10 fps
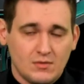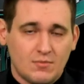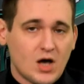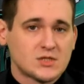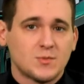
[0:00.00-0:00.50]

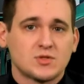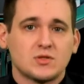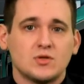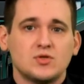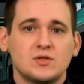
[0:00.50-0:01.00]
Possible
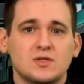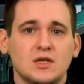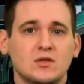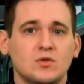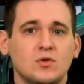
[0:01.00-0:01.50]
solutions
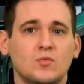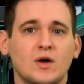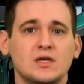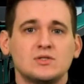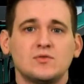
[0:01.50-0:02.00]
included
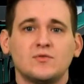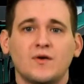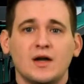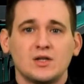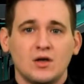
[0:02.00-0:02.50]
ways to
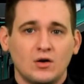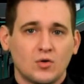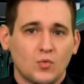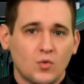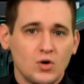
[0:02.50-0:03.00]
find younger
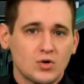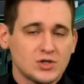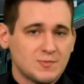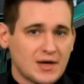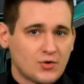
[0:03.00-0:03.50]

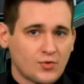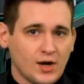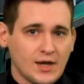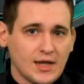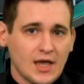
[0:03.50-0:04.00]
workers by
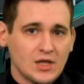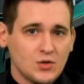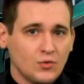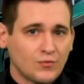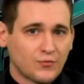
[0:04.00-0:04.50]
creating a
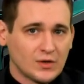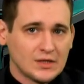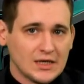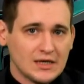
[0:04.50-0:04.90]
youth-friendly